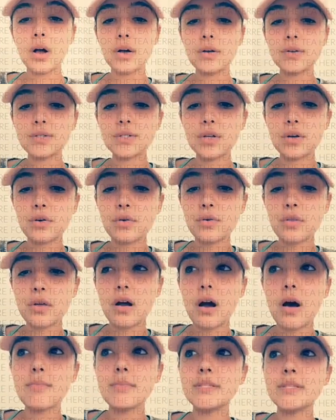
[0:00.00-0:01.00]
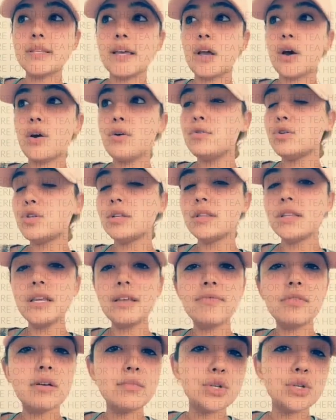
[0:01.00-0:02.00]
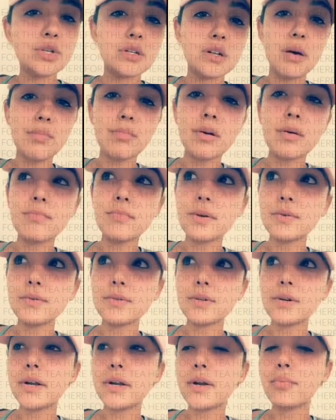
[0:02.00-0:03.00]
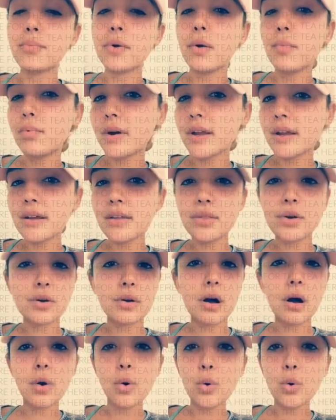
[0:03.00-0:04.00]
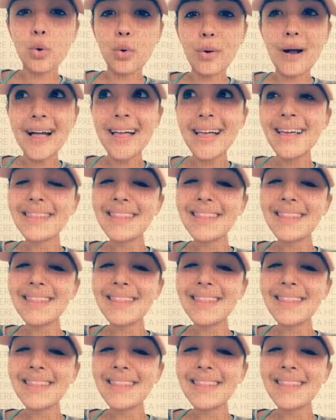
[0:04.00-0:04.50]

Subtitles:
Also, the comments like, oh, you should leave him, you should dump him, those are inappropriate. They're not cool.